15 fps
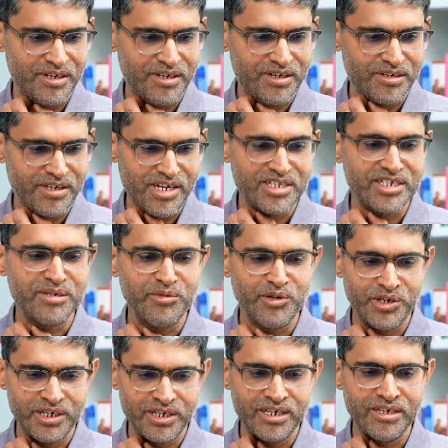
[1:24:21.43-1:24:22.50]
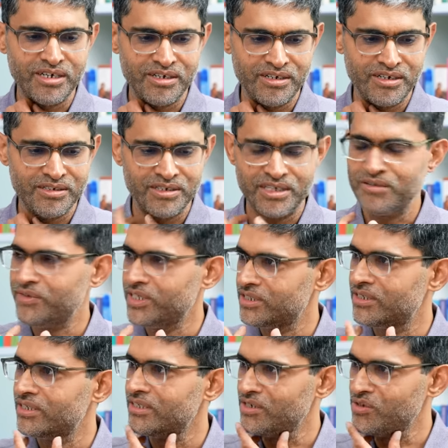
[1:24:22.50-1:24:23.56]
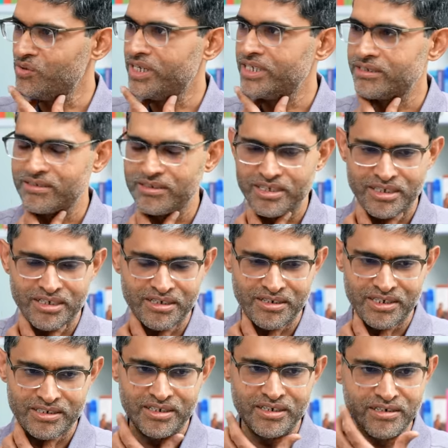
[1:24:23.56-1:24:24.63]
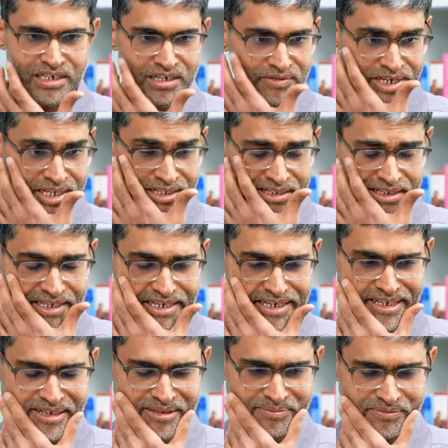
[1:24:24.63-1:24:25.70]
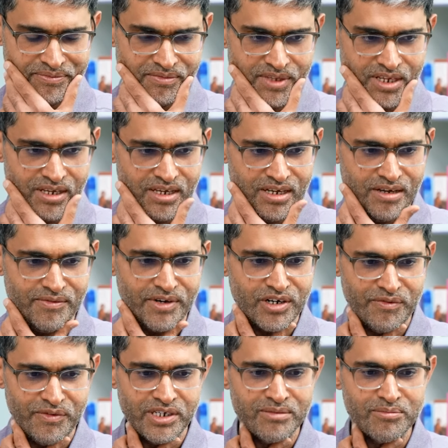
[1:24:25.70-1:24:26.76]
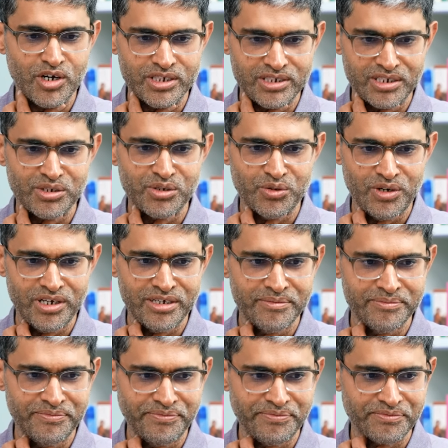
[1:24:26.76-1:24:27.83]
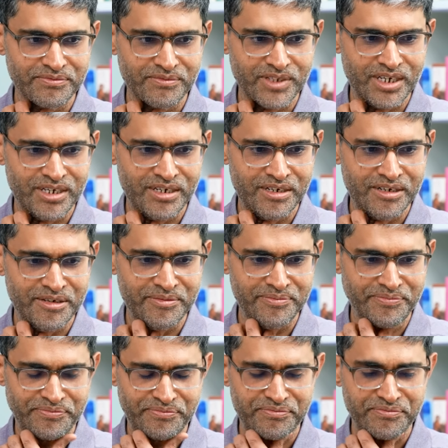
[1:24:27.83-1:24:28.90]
uh, Keith Rabois. Uh, he's an investor in the U.S. Mm -hmm. Uh, has done really well. Yeah. Um, one of his bosses told him um,